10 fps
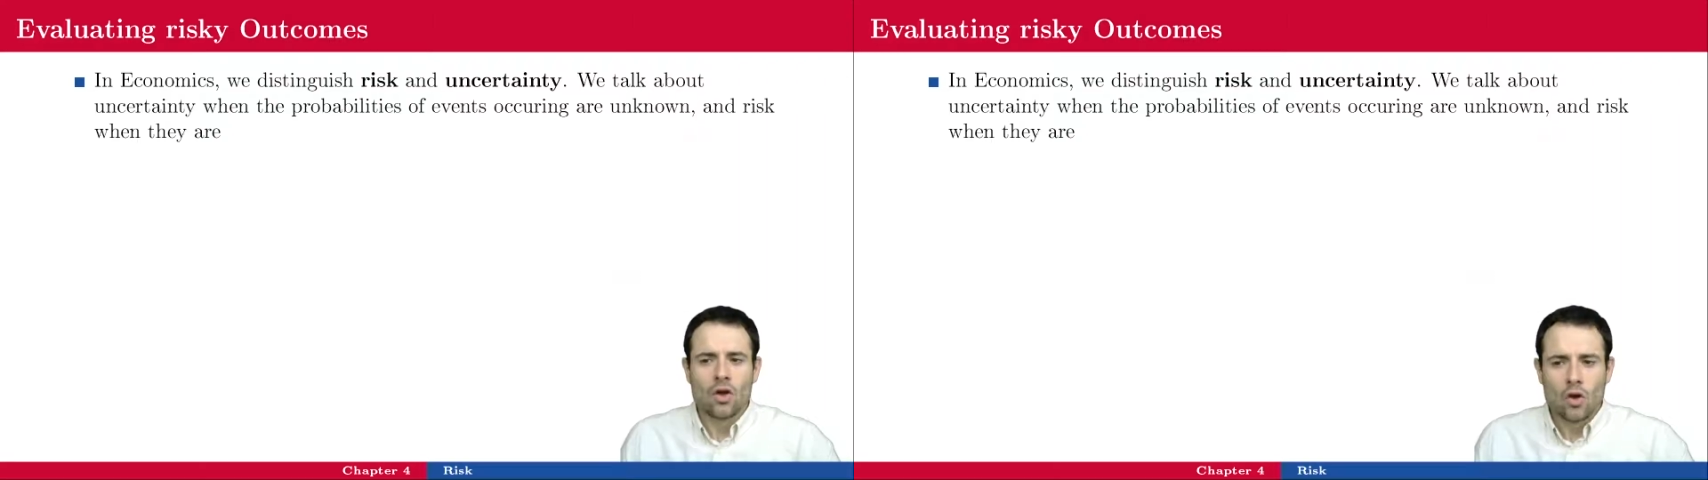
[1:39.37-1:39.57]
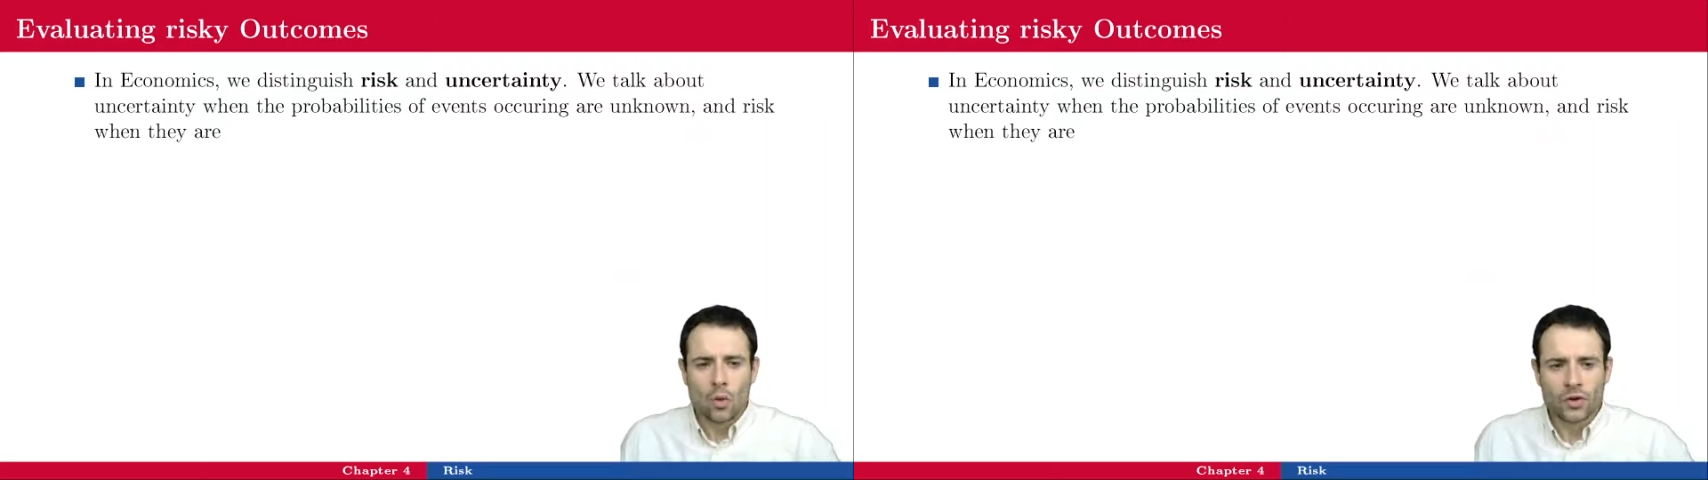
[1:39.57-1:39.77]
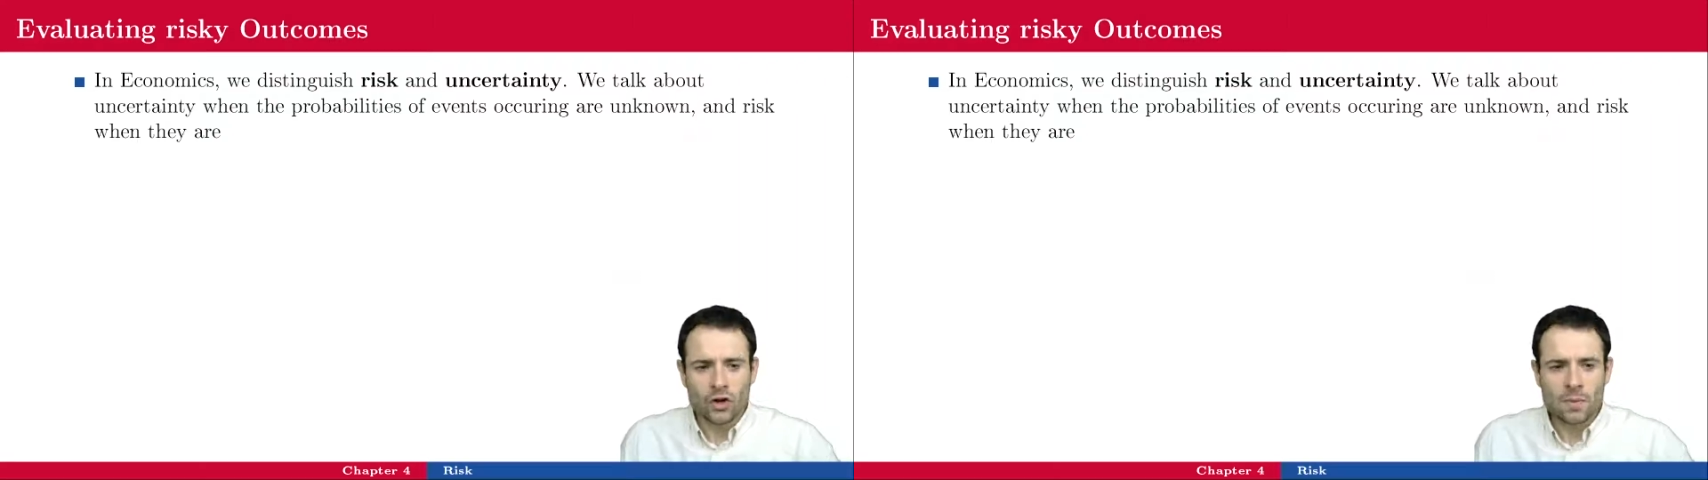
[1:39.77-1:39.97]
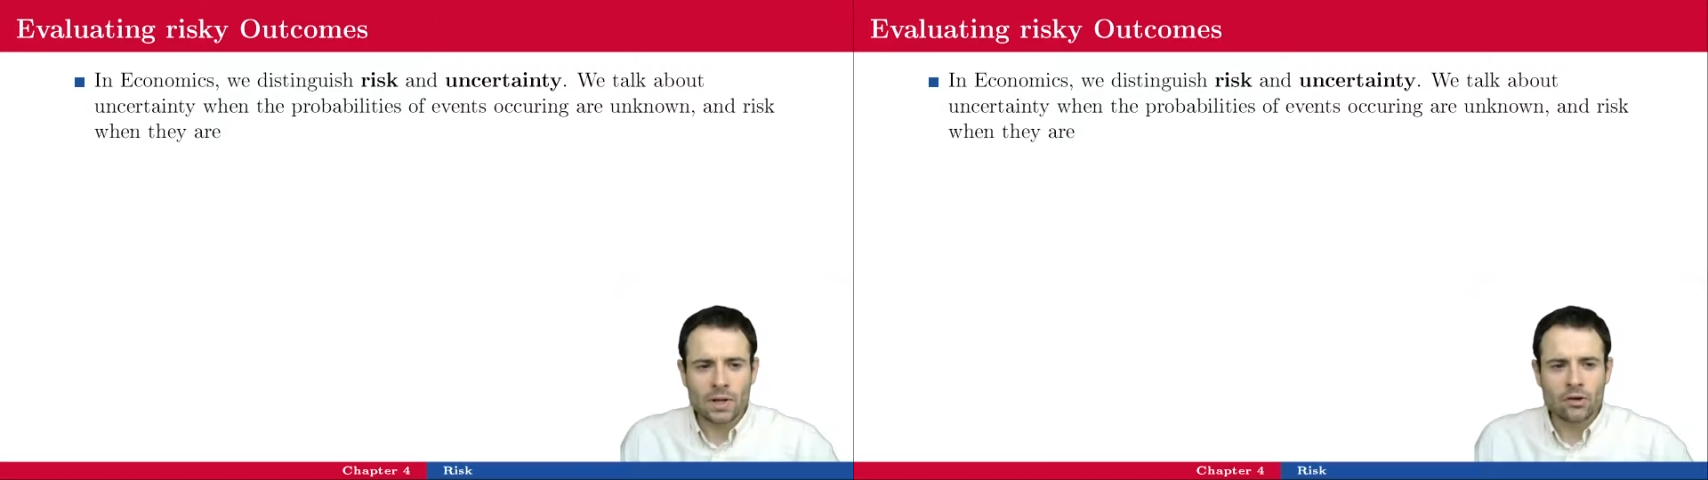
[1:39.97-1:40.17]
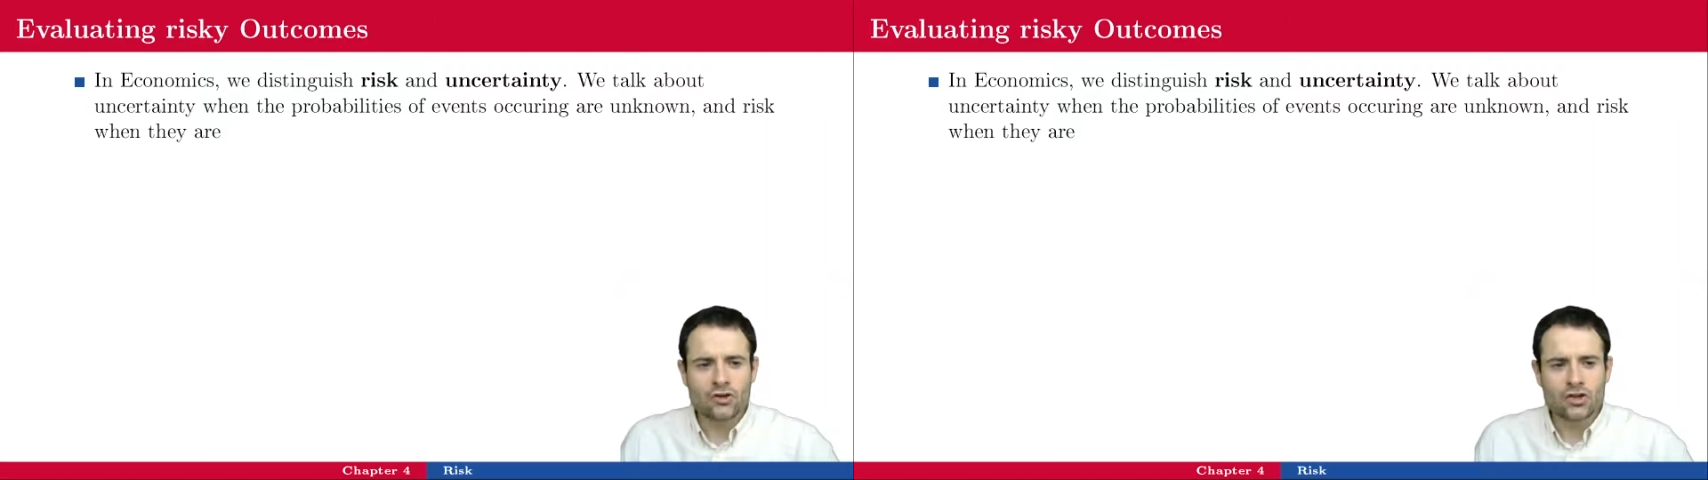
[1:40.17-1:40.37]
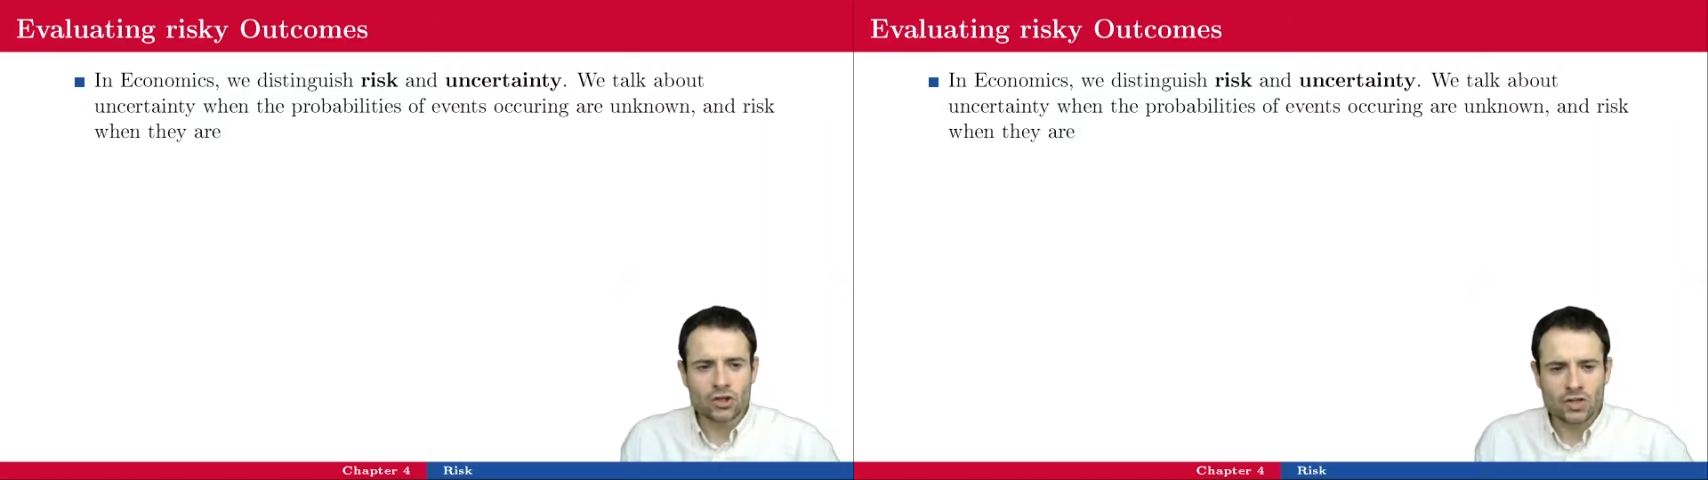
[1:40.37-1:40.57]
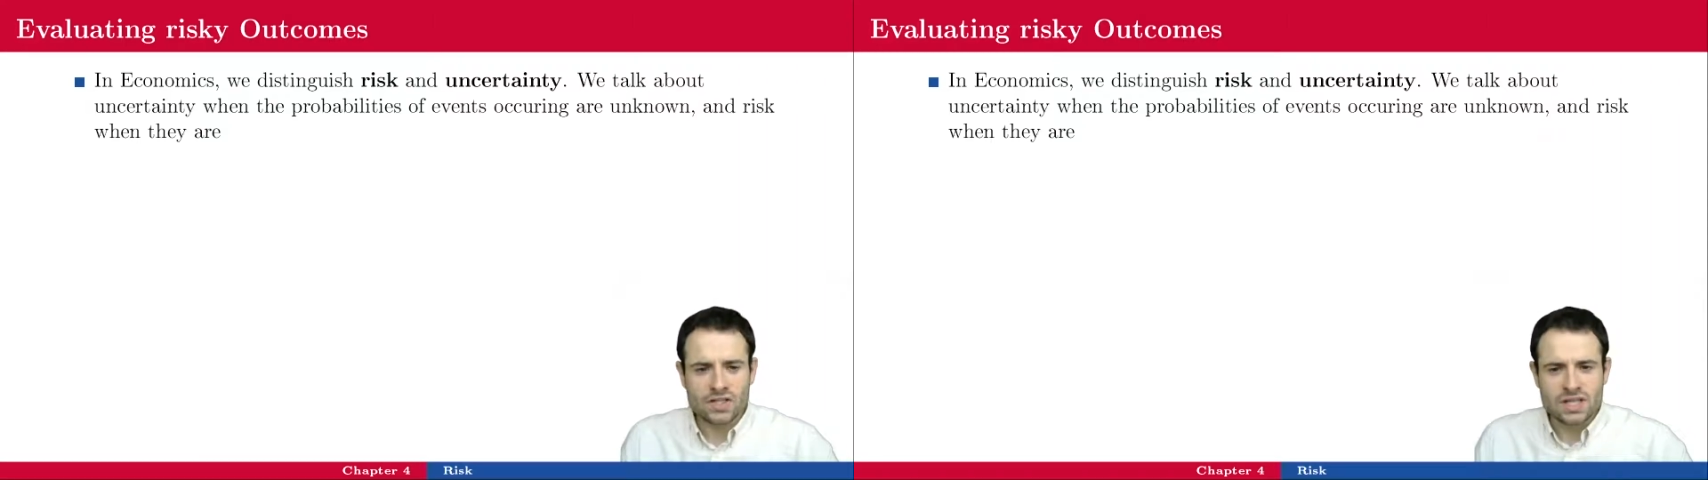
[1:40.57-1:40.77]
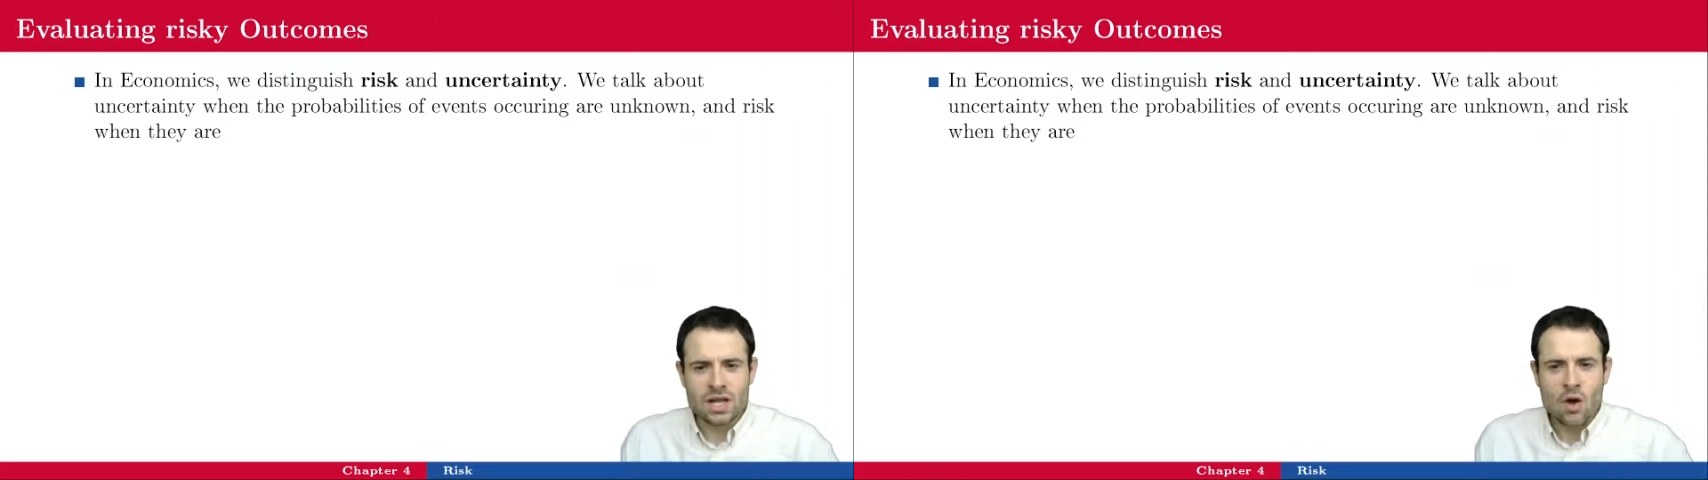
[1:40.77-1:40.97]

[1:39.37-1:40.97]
We talk about uncertainty